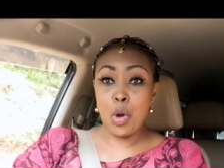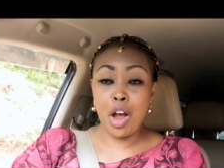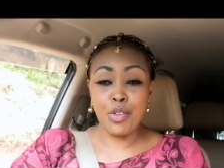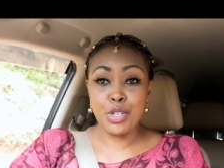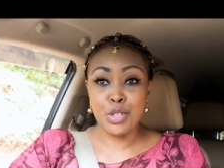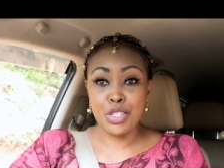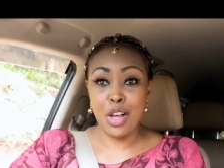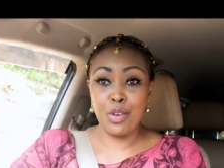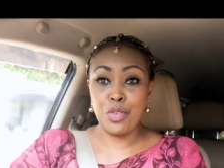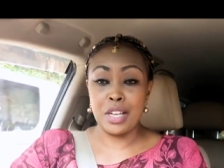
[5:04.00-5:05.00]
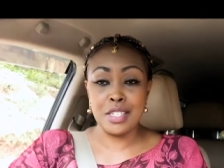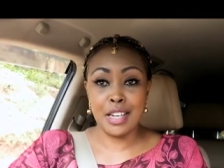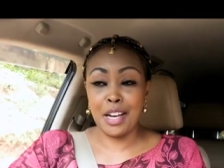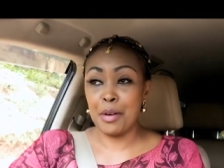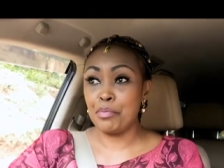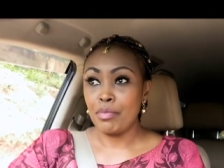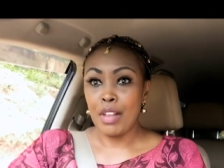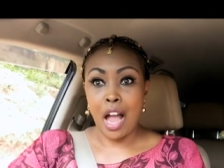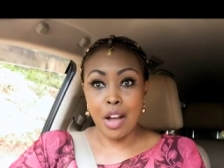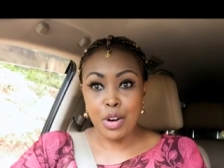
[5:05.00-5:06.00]
Look after yourself and um,
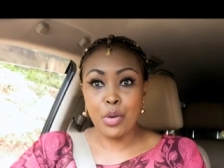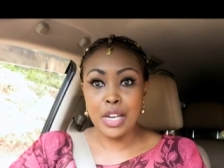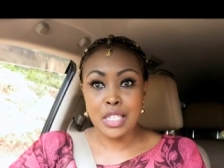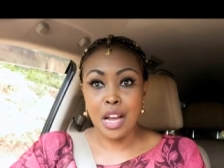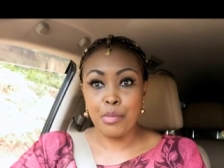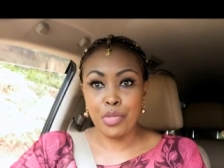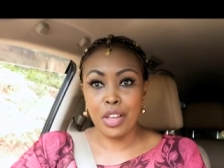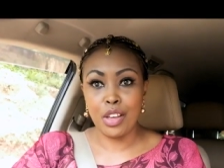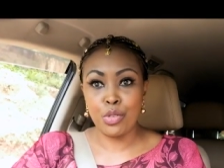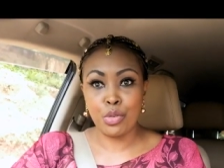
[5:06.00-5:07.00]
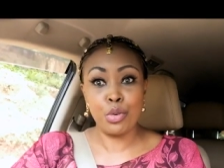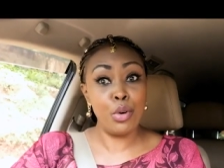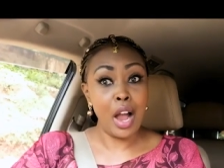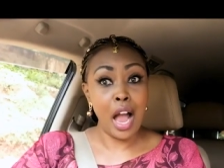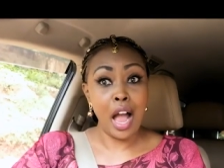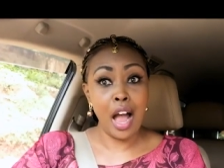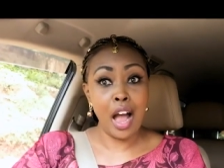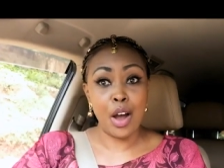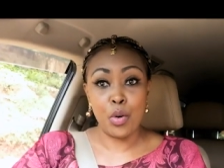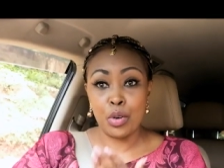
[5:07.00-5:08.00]
have a great time thinking through
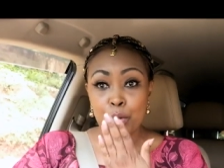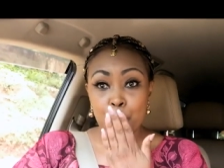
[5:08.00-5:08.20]
how.